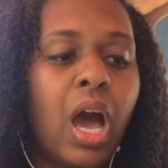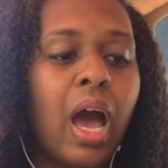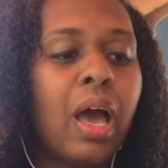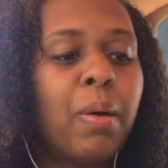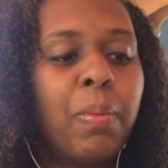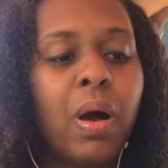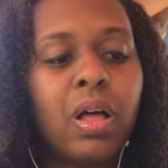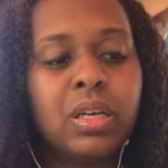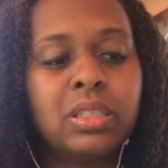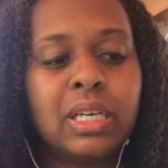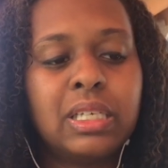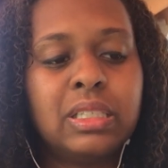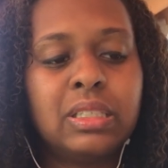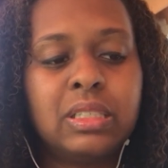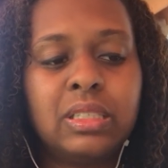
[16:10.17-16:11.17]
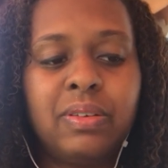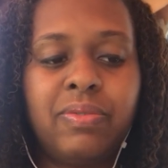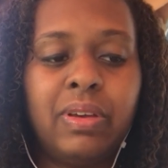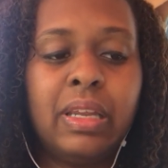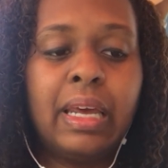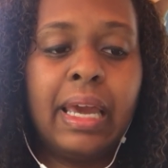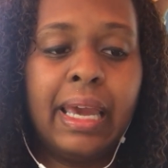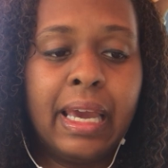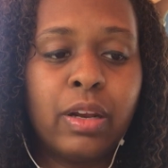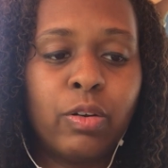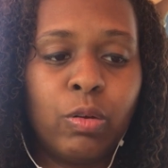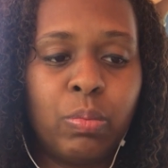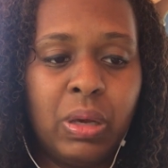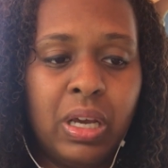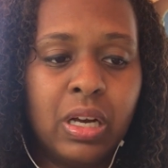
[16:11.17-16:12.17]
I apologized to Safina and
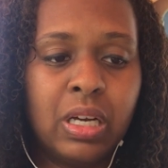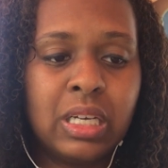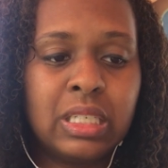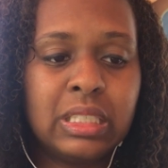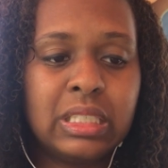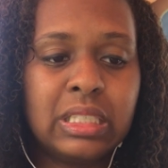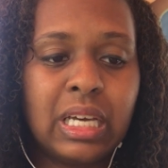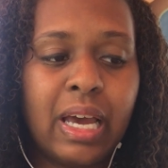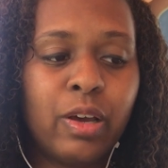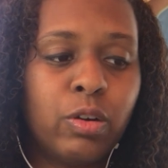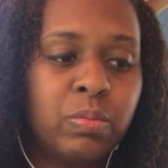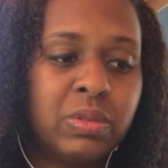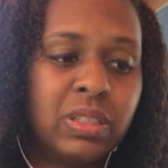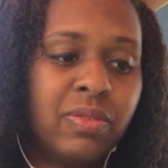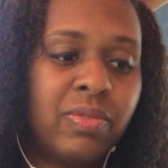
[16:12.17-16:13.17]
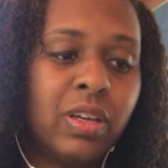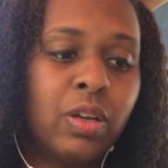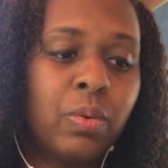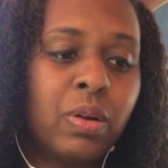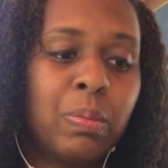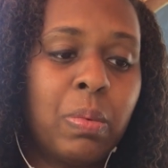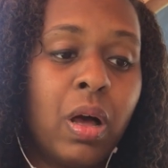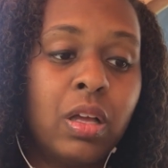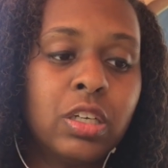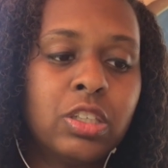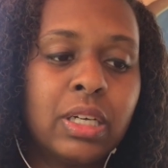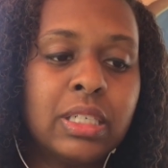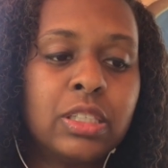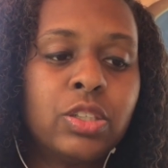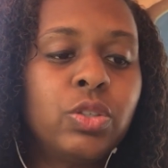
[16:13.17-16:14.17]
her parents. I hoped Safina would
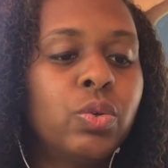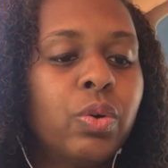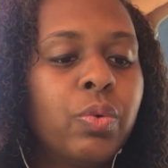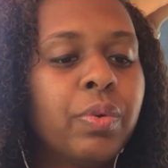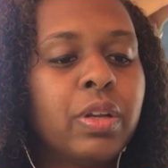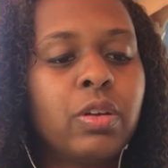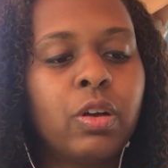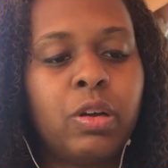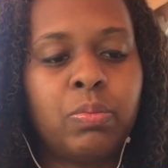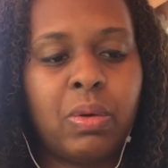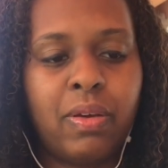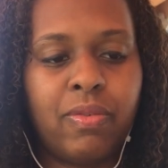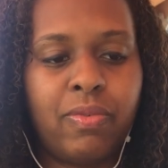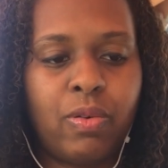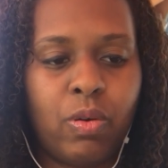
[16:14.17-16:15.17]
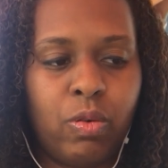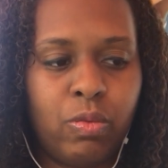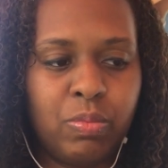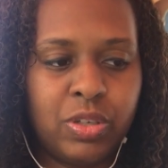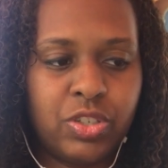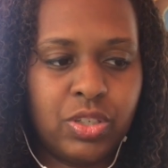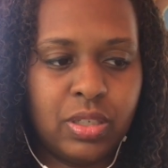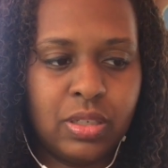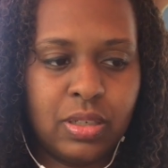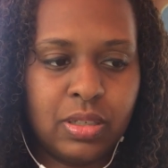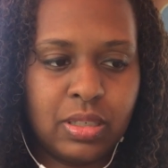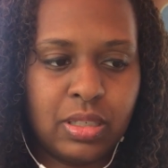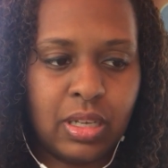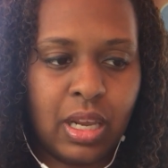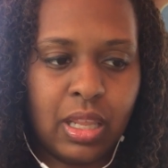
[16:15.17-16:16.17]
apologize too and return my phone, but she
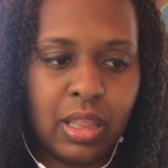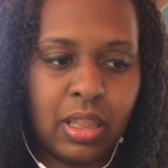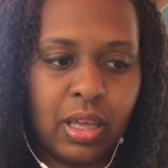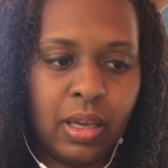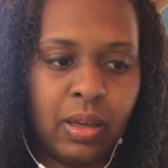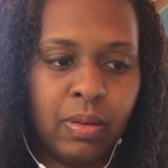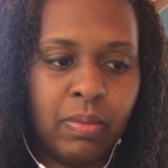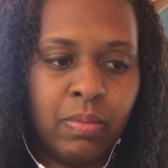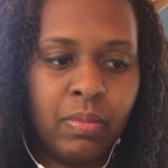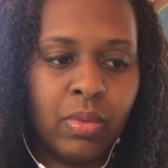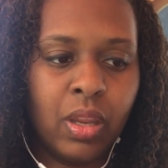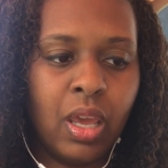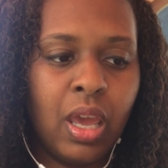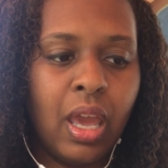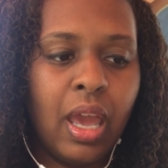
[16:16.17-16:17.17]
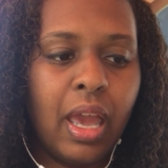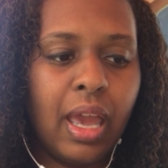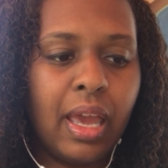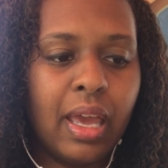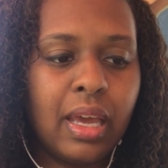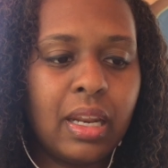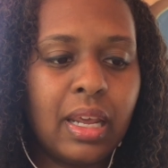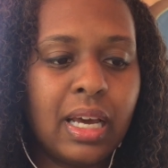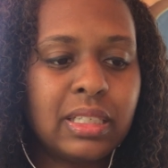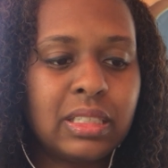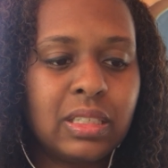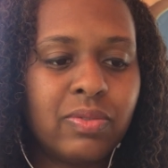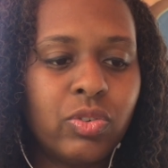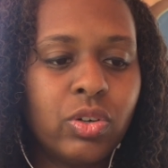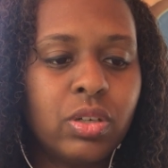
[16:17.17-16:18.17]
didn't say a thing. And
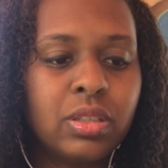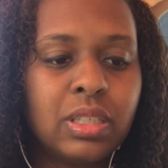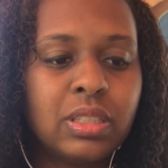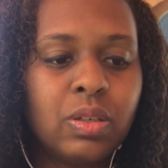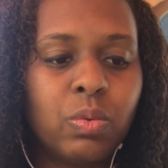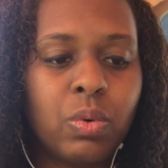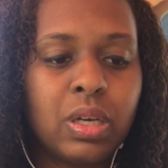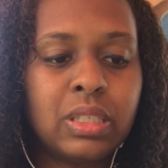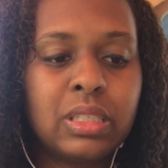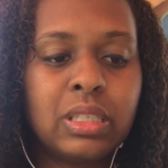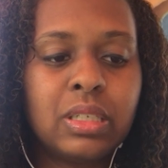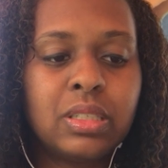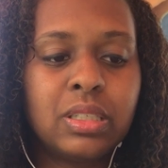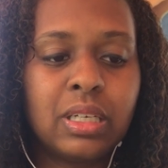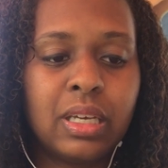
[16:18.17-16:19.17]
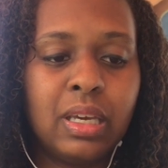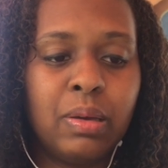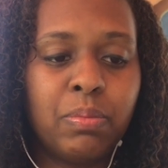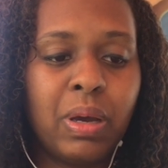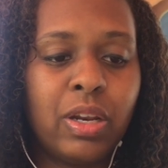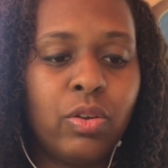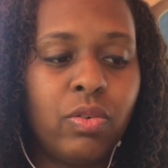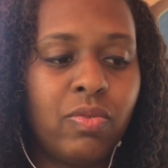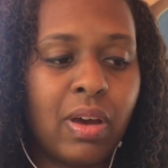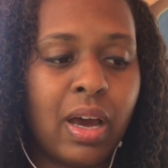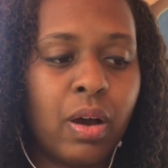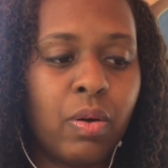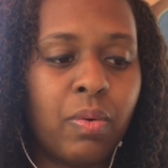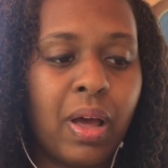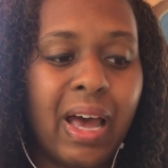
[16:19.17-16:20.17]
as difficult as it was to keep my new
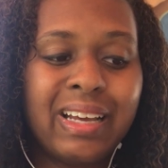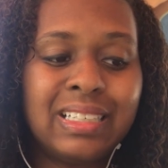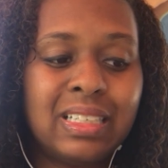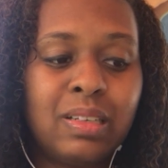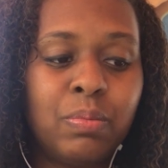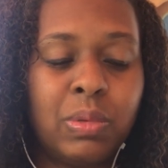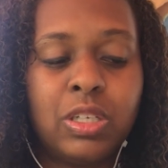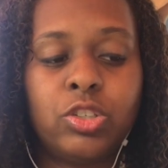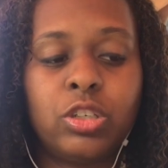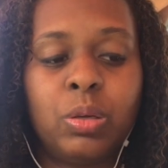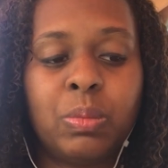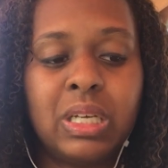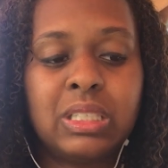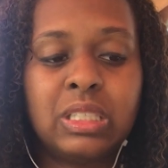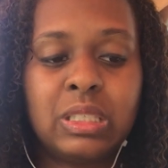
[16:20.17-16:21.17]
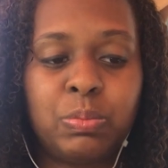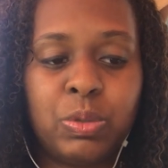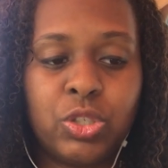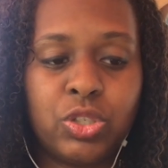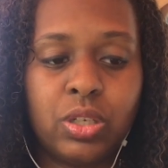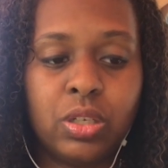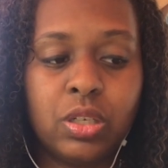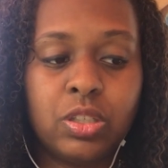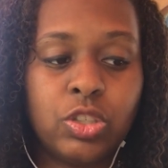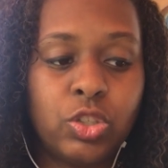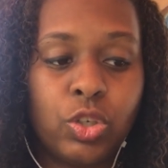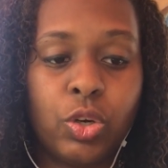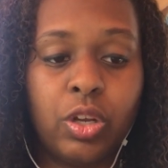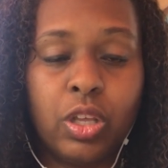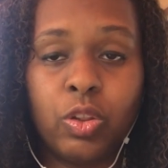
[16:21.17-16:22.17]
vow, I didn't mention my suspicion
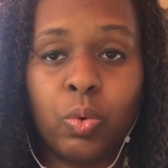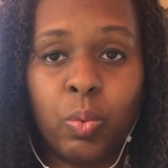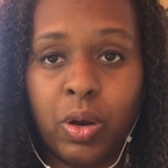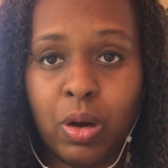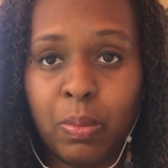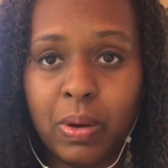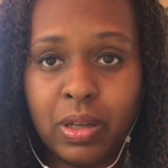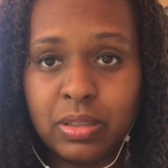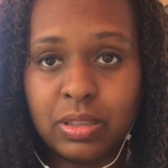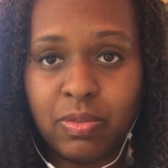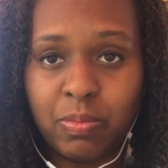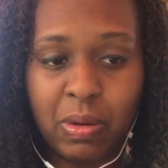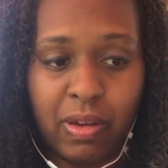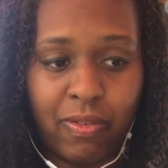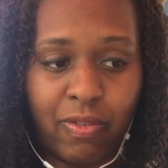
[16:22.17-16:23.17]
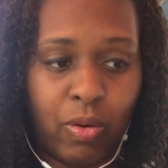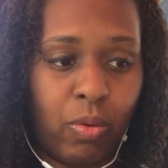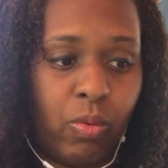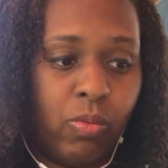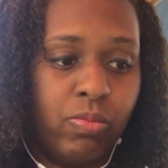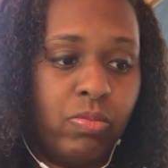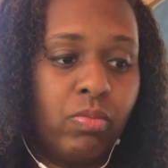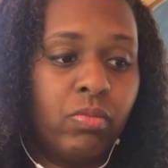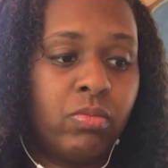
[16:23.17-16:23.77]
concerning the whereabouts of my phone.